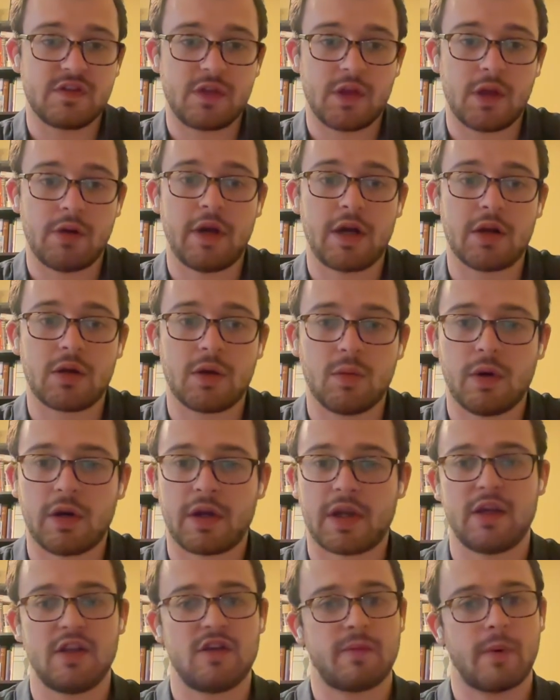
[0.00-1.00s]
theoretical
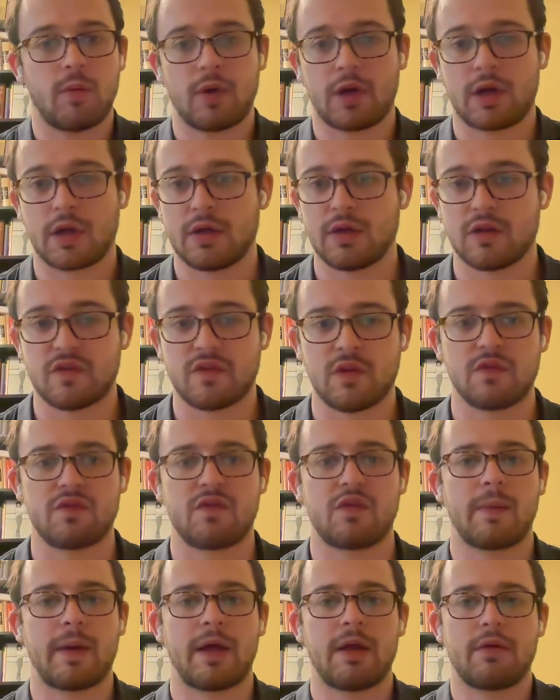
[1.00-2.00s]
work, and he's been working in this
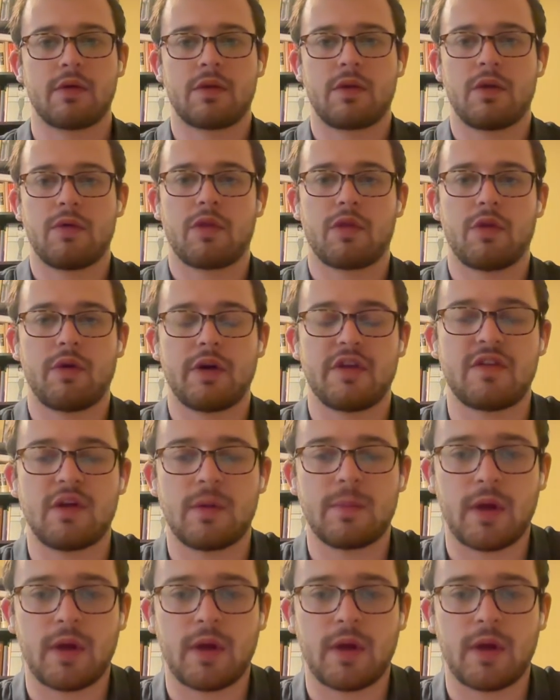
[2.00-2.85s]
field for about 30